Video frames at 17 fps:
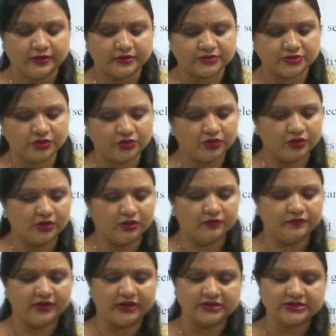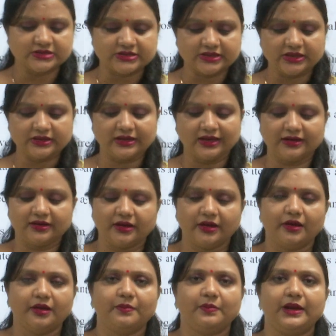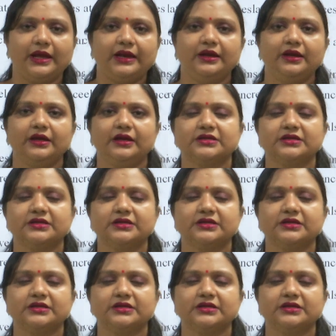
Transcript: So, we can say that career planning